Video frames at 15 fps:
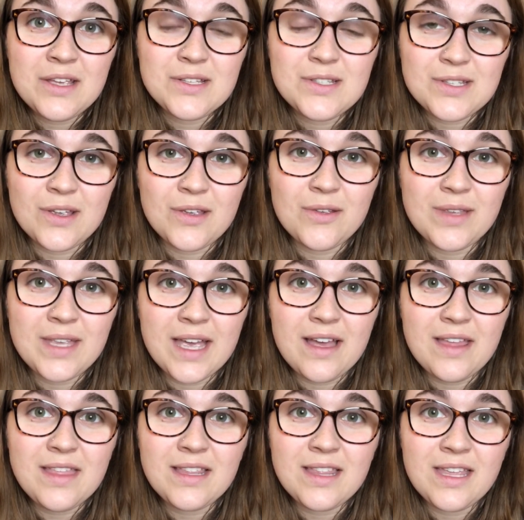So yeah,
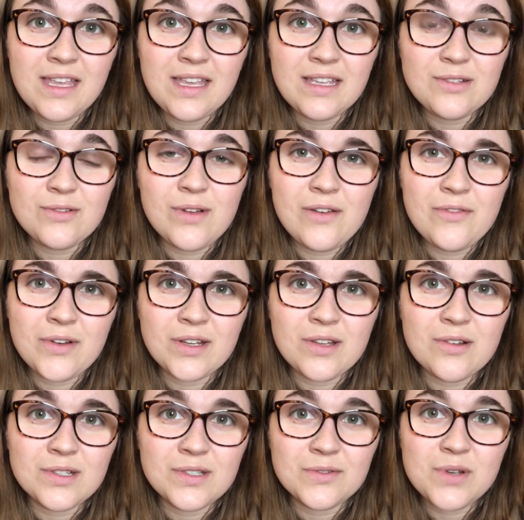I think the sort of upfront
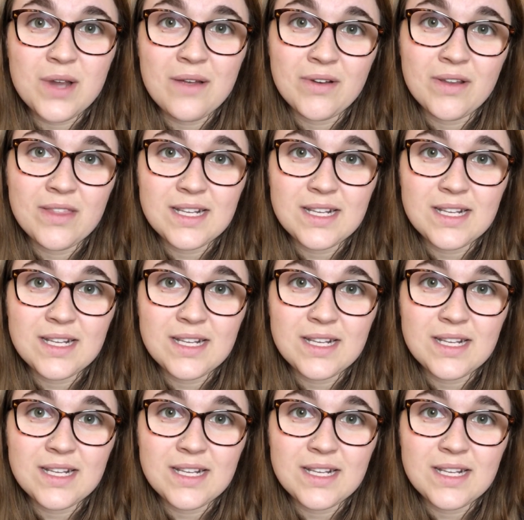costs of travel